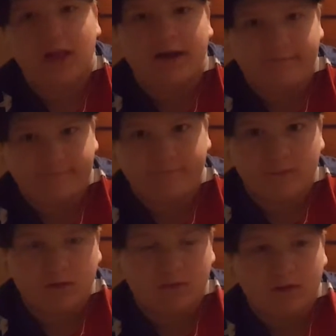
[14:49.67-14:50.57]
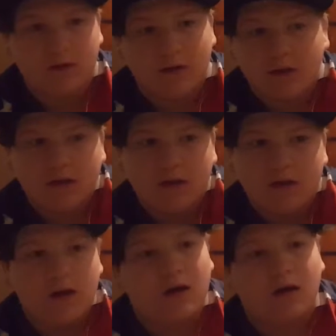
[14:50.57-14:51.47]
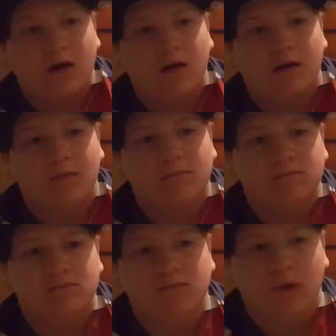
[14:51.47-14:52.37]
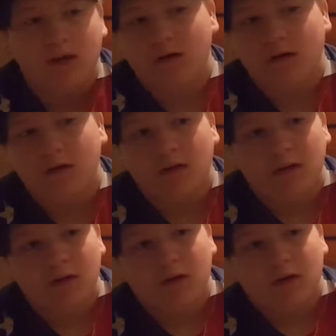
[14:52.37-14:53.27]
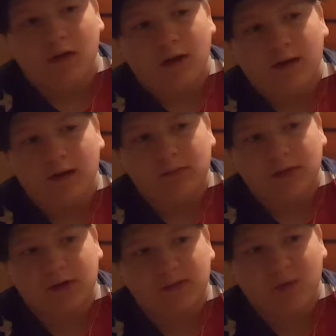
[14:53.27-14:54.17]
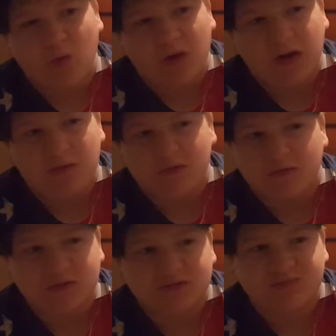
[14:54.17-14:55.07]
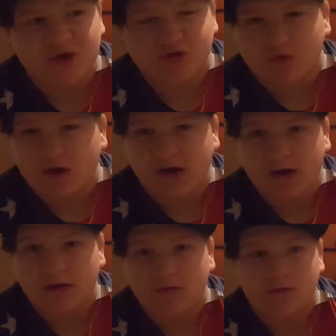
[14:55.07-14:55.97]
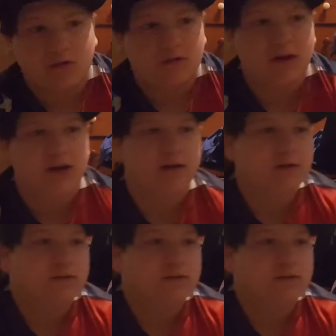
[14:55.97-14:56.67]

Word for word: life, bro. Um, but I'm not gonna be going anywhere real special right now. Oh yeah,